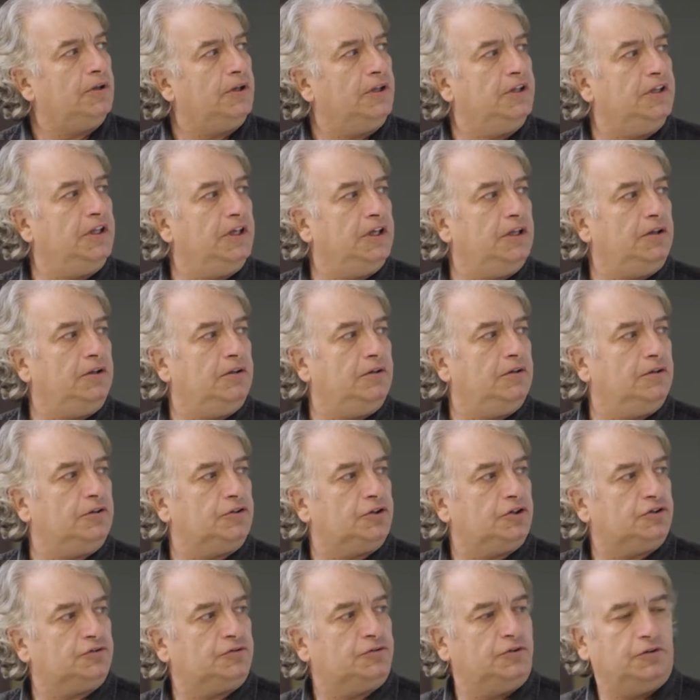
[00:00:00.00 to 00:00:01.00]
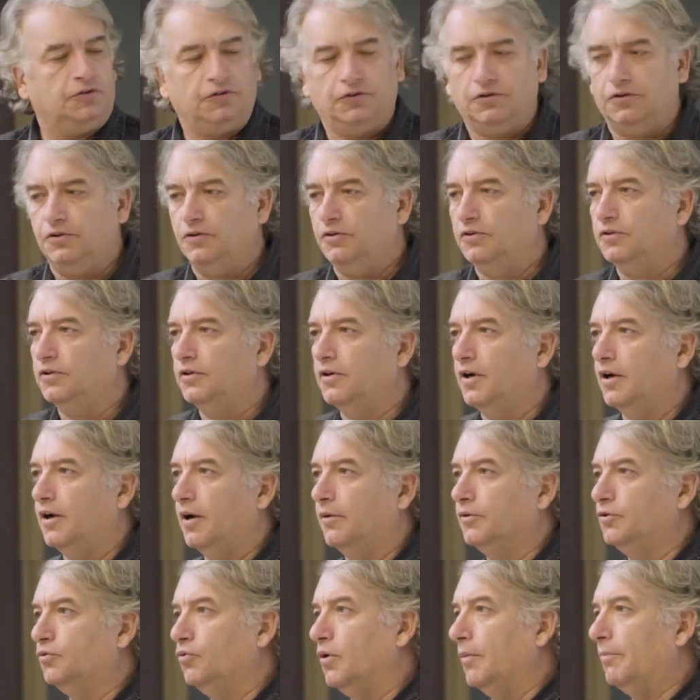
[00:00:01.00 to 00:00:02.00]
indeed, just
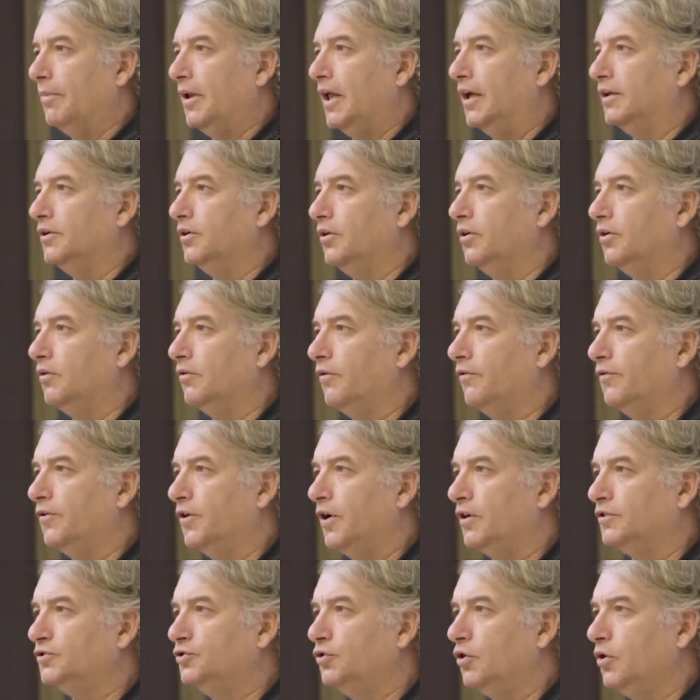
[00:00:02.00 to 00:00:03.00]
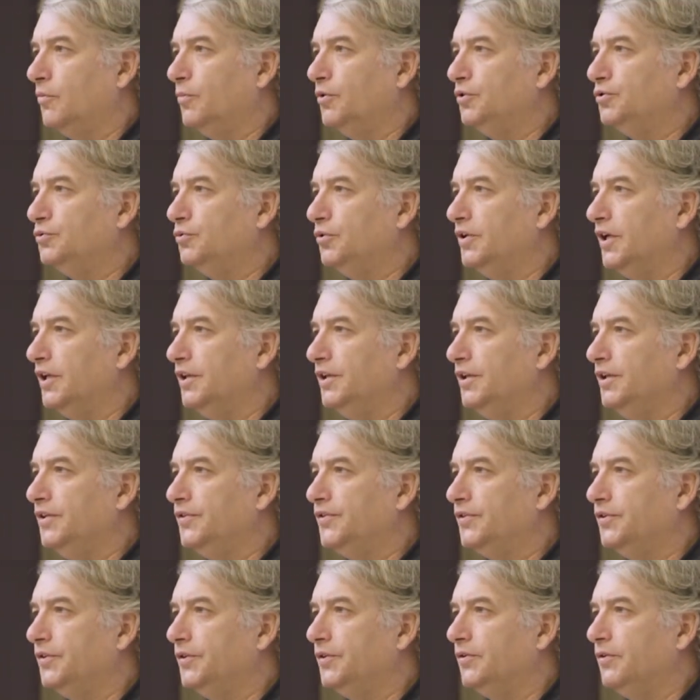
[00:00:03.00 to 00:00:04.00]
to apply the law of large numbers to get
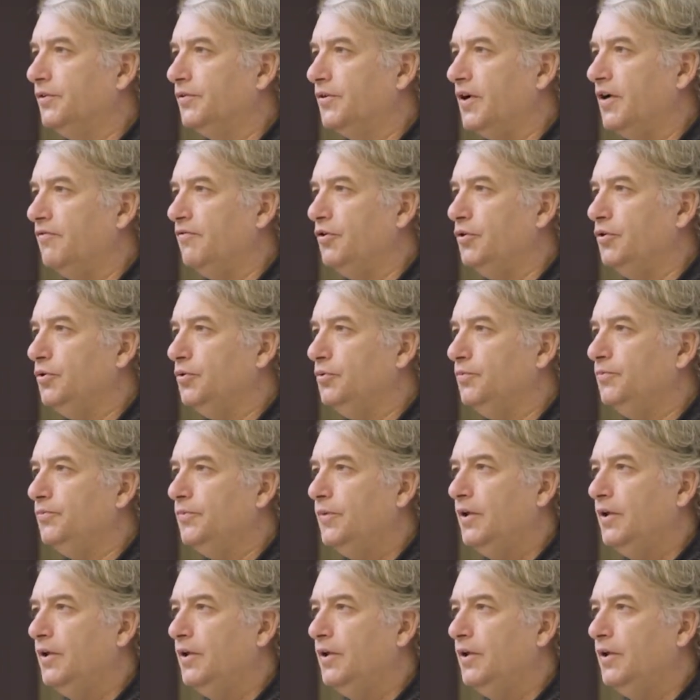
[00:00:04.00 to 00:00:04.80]
this revenue